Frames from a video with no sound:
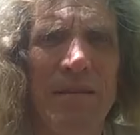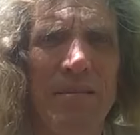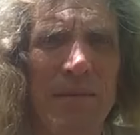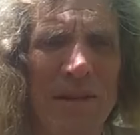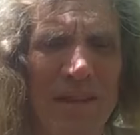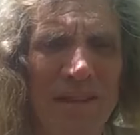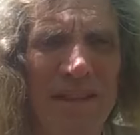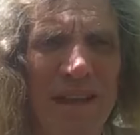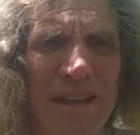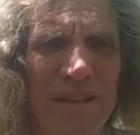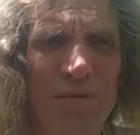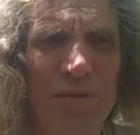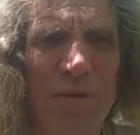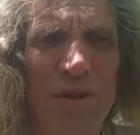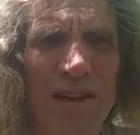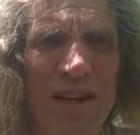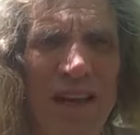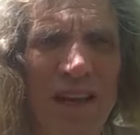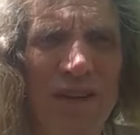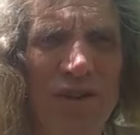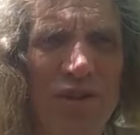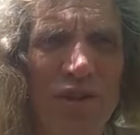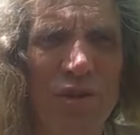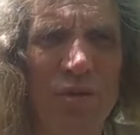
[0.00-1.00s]
because that's what
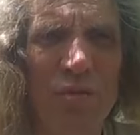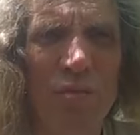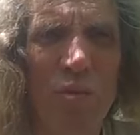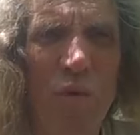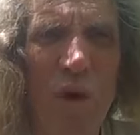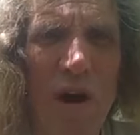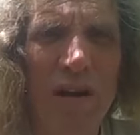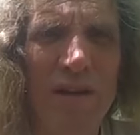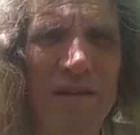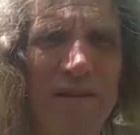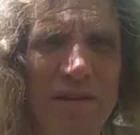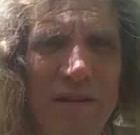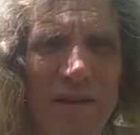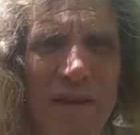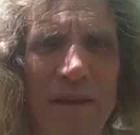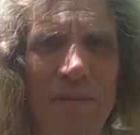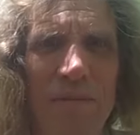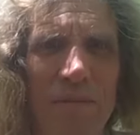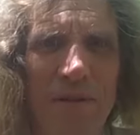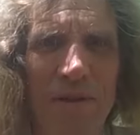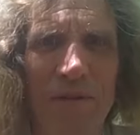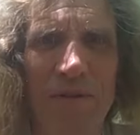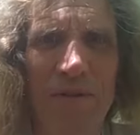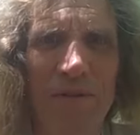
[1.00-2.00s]
nature wants
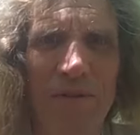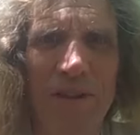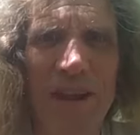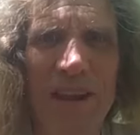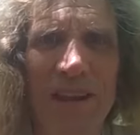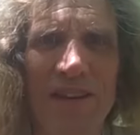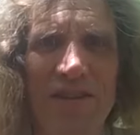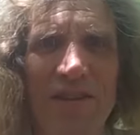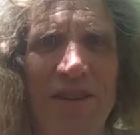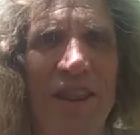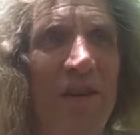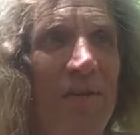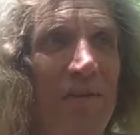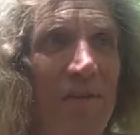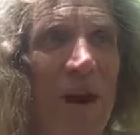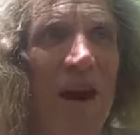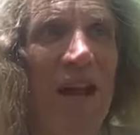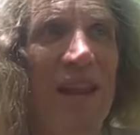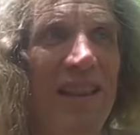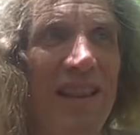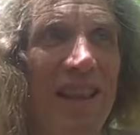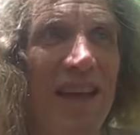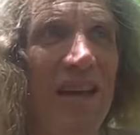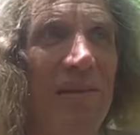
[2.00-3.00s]
them to feel. They
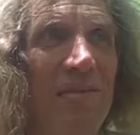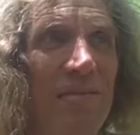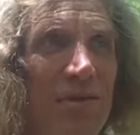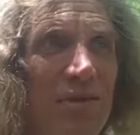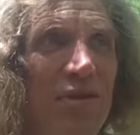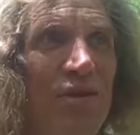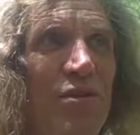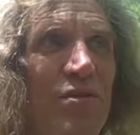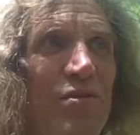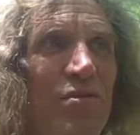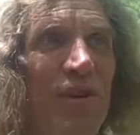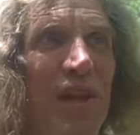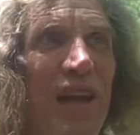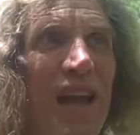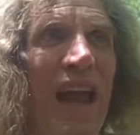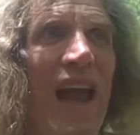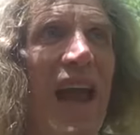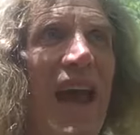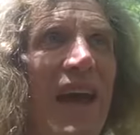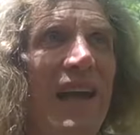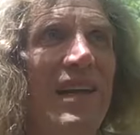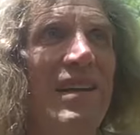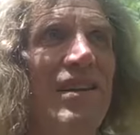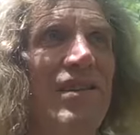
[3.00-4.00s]
want them to
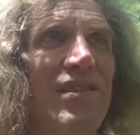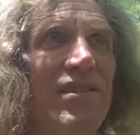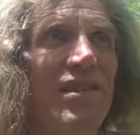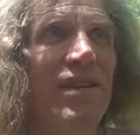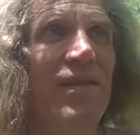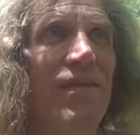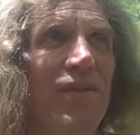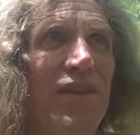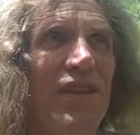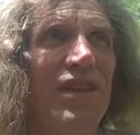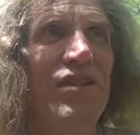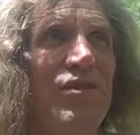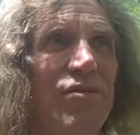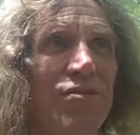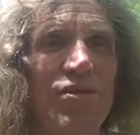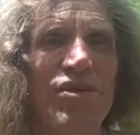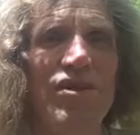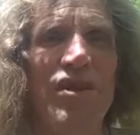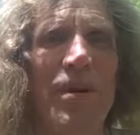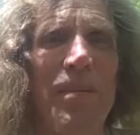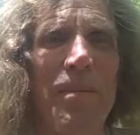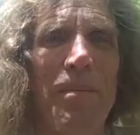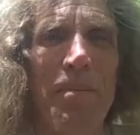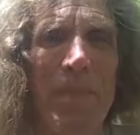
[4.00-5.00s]
react as if this
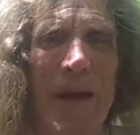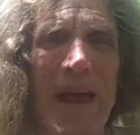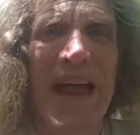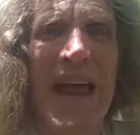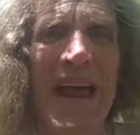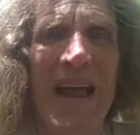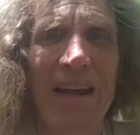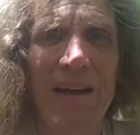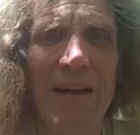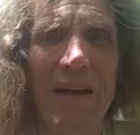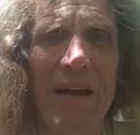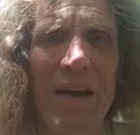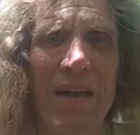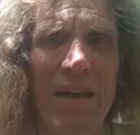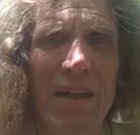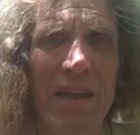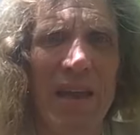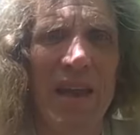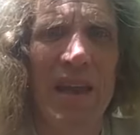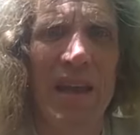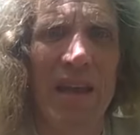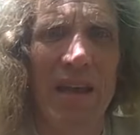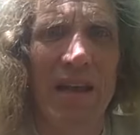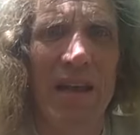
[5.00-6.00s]
was a bad
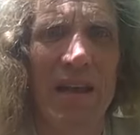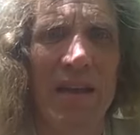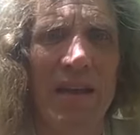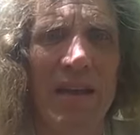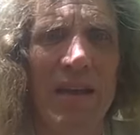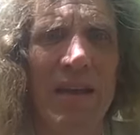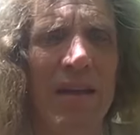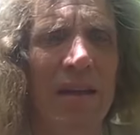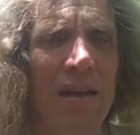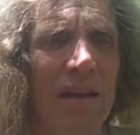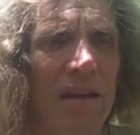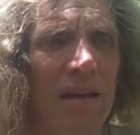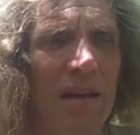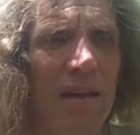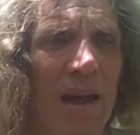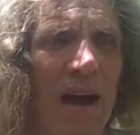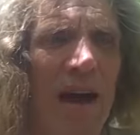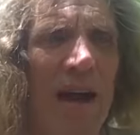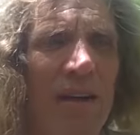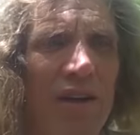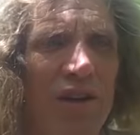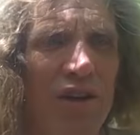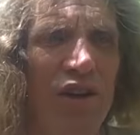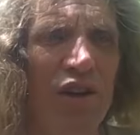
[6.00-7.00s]
thing,
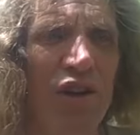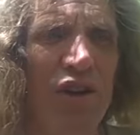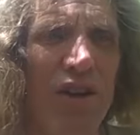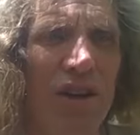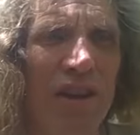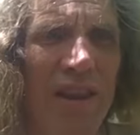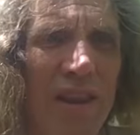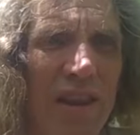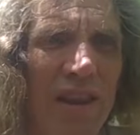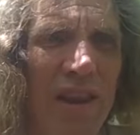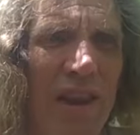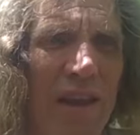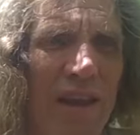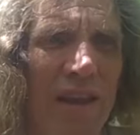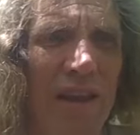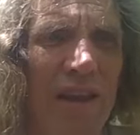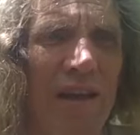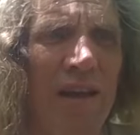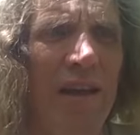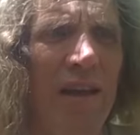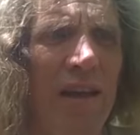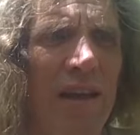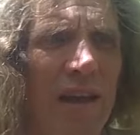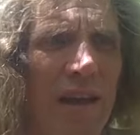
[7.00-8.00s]
not a good thing,
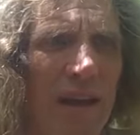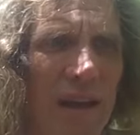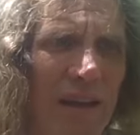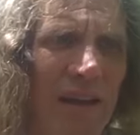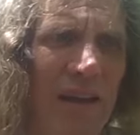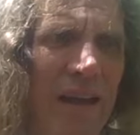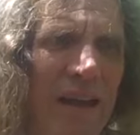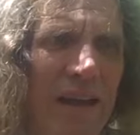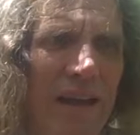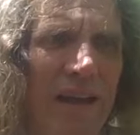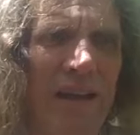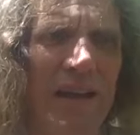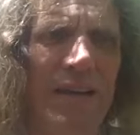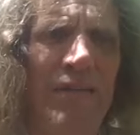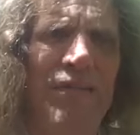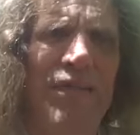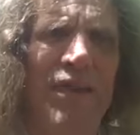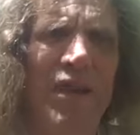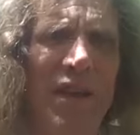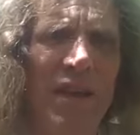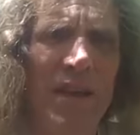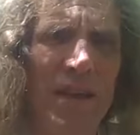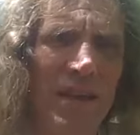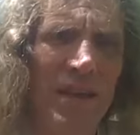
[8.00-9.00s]
a negative
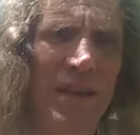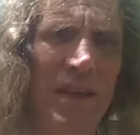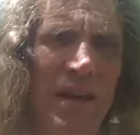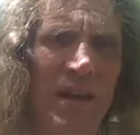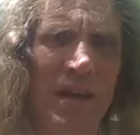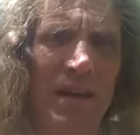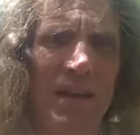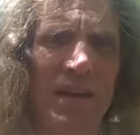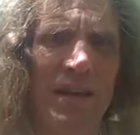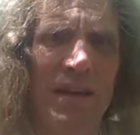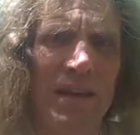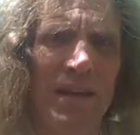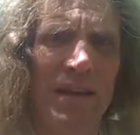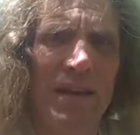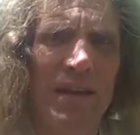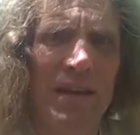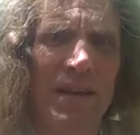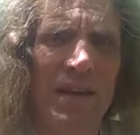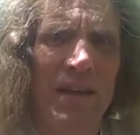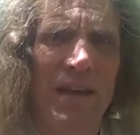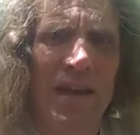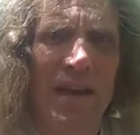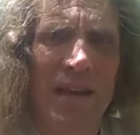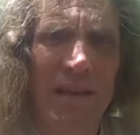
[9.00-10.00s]
thing.
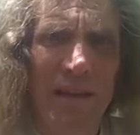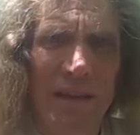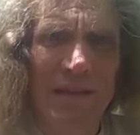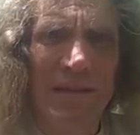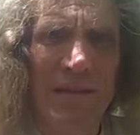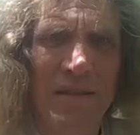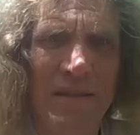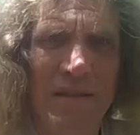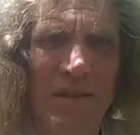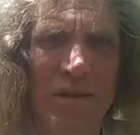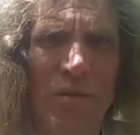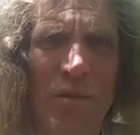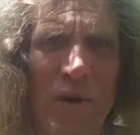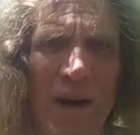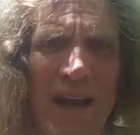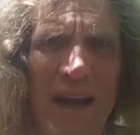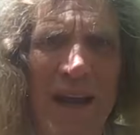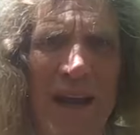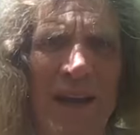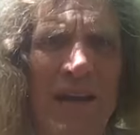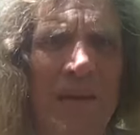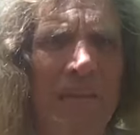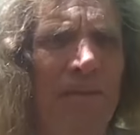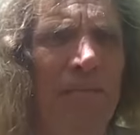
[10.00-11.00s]
And this is the
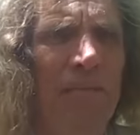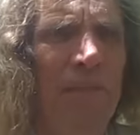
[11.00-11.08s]
way